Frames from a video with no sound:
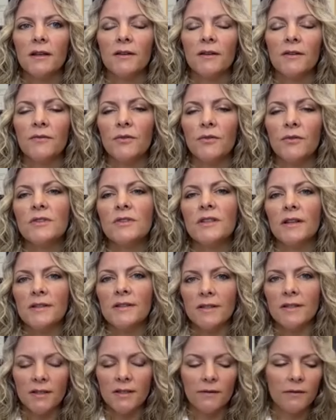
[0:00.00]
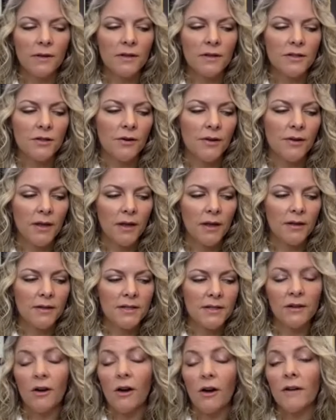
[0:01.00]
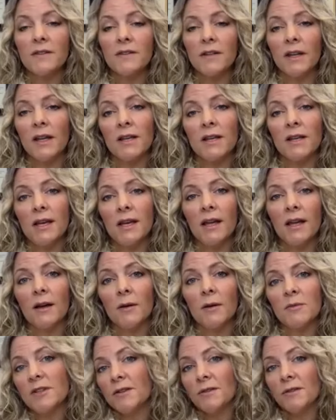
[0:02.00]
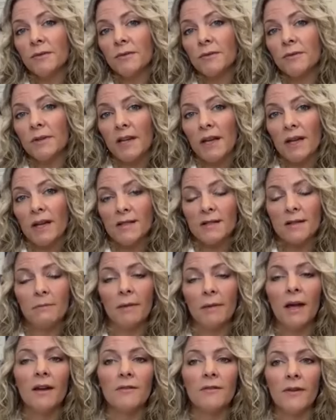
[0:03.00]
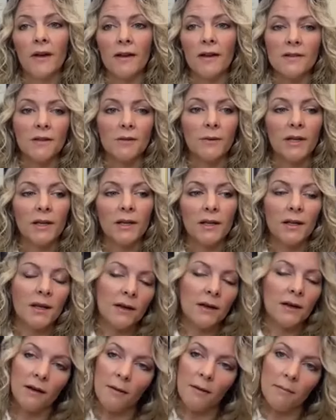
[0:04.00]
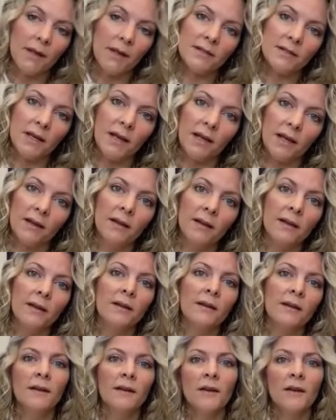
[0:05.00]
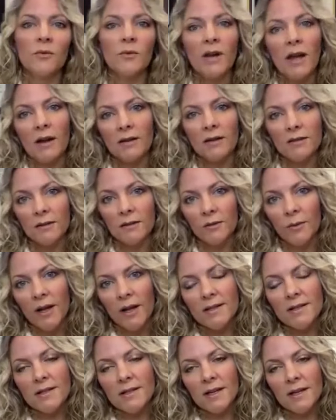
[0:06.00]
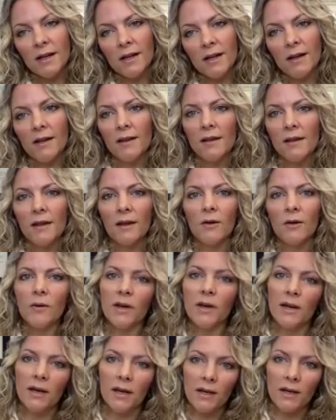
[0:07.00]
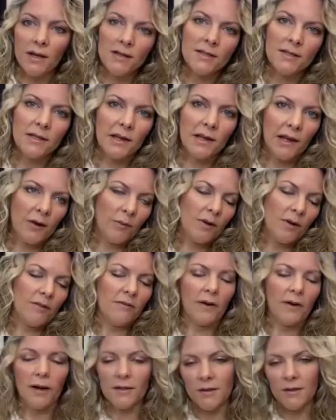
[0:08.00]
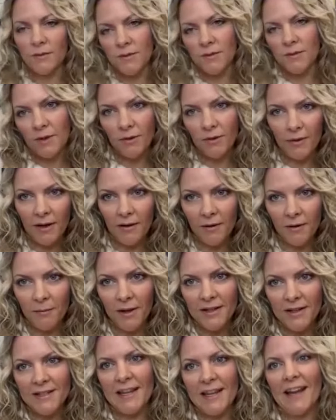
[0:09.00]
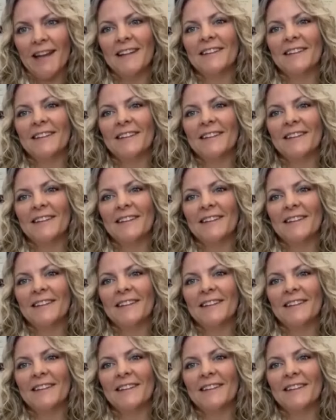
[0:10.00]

Food sensitivities are things that often can take up to 3 days to manifest. So we could eat it on Monday, react on Wednesday, and think, what did I eat today? When in fact, it was what you ate on Monday.